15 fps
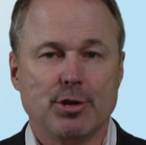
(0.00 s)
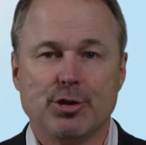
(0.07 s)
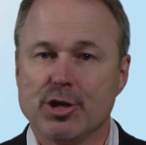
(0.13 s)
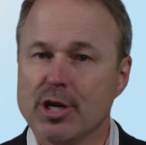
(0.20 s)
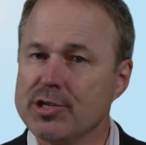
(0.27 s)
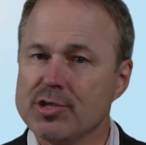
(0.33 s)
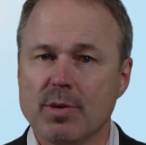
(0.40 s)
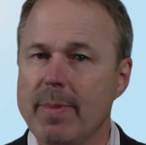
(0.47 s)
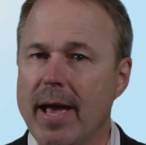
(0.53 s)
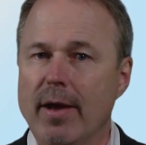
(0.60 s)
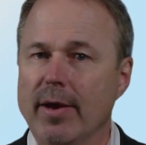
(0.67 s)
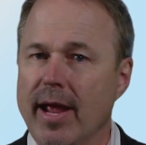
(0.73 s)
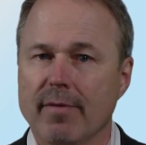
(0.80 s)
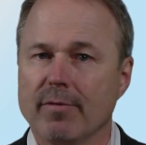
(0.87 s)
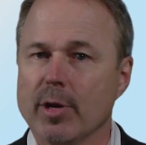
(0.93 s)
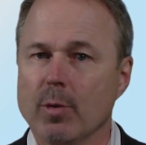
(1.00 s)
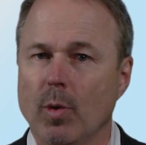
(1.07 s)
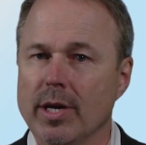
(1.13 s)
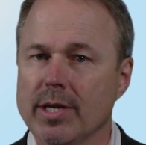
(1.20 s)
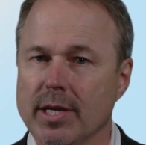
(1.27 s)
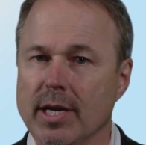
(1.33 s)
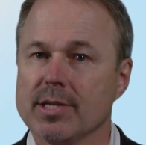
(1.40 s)
Just about
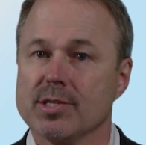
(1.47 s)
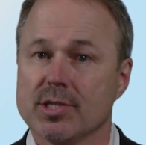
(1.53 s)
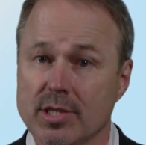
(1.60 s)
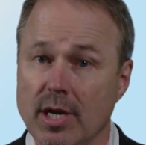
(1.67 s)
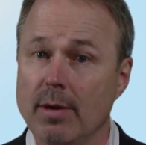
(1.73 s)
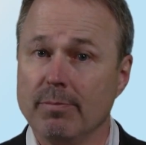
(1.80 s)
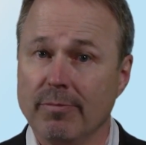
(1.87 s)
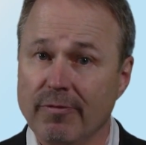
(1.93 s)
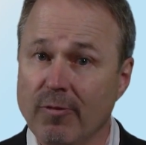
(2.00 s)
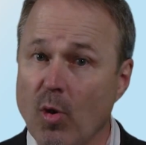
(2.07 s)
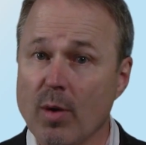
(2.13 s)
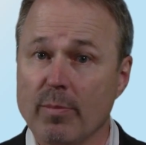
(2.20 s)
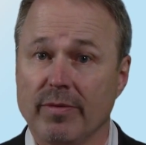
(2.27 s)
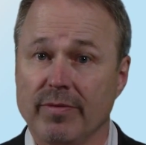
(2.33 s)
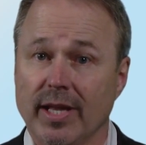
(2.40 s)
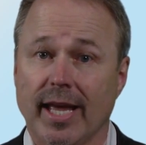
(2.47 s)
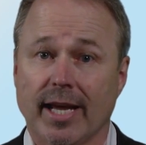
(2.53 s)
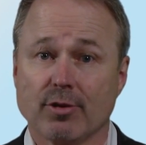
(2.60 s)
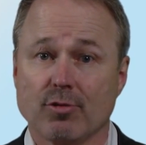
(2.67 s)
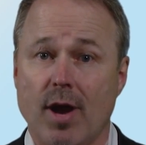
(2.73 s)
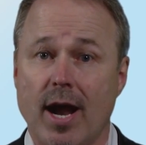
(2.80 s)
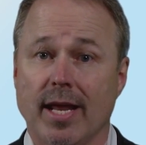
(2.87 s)
everyone does some form of
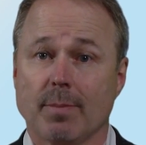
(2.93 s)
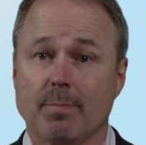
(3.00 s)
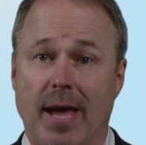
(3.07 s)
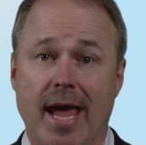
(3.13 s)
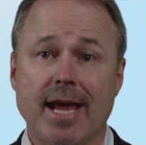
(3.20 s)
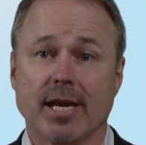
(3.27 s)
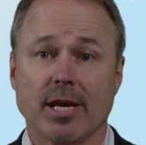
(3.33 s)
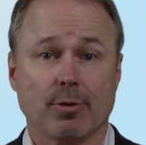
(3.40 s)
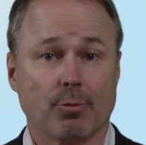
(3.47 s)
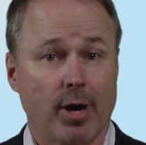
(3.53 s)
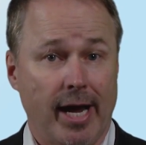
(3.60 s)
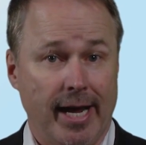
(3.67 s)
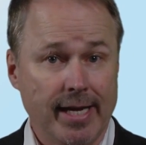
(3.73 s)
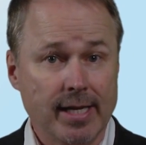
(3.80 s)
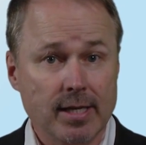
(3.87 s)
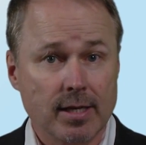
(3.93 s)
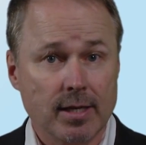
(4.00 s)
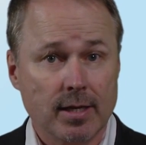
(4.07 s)
electronic banking, right?